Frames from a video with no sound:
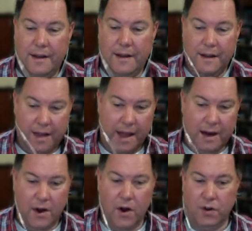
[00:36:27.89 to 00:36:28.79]
Yeah,
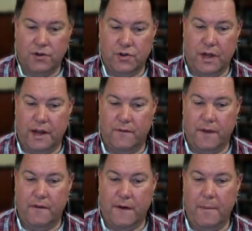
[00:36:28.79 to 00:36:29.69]
no. So like
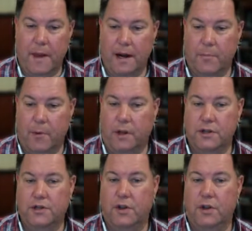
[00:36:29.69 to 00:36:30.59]
if I'm hitting the ball,
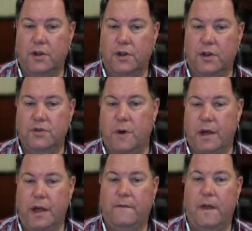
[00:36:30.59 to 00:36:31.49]
let's do it this way.
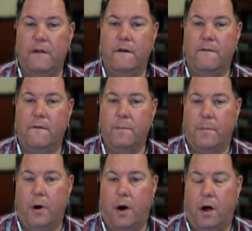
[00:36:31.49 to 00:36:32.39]
If a
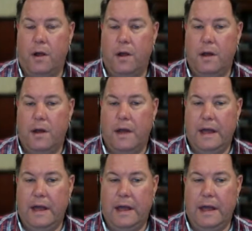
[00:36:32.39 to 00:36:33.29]
football,
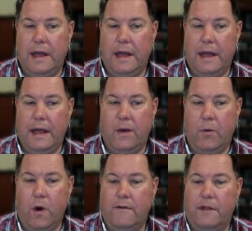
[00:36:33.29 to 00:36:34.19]

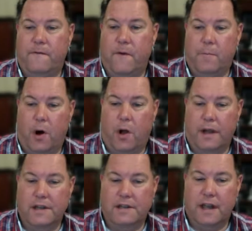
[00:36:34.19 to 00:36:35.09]
wherever the football
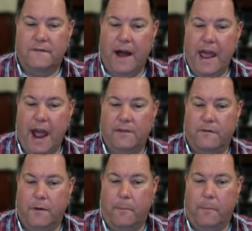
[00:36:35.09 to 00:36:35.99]
is, if I have
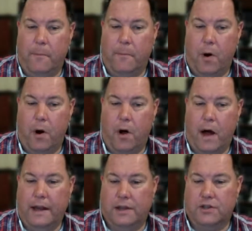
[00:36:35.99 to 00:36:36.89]
the football, I
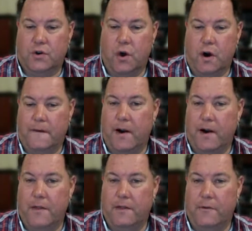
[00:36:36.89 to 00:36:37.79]
can score. If I don't
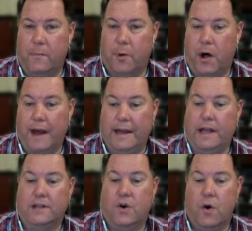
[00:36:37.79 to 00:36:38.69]
have the football, I
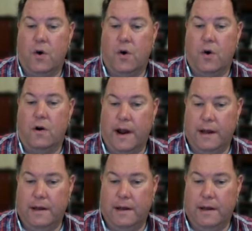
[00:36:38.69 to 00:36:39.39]
can't score, right?